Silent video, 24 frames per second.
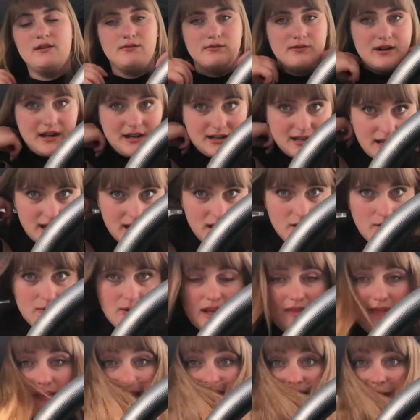right now,
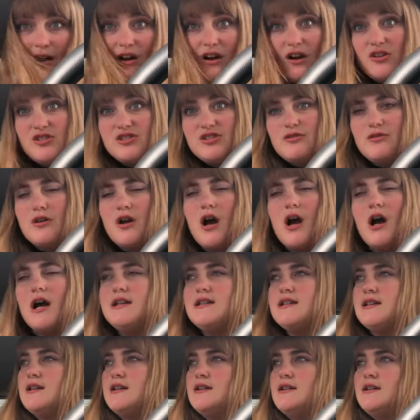and then I also got